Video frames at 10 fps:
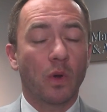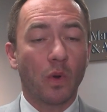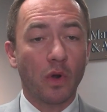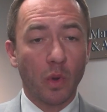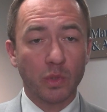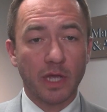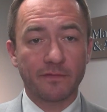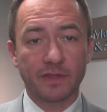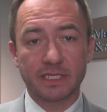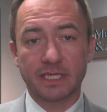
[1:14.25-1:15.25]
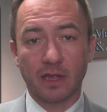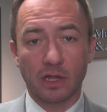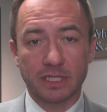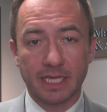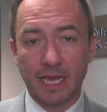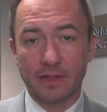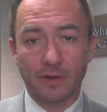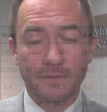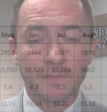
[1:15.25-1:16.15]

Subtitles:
or hold off listing altogether.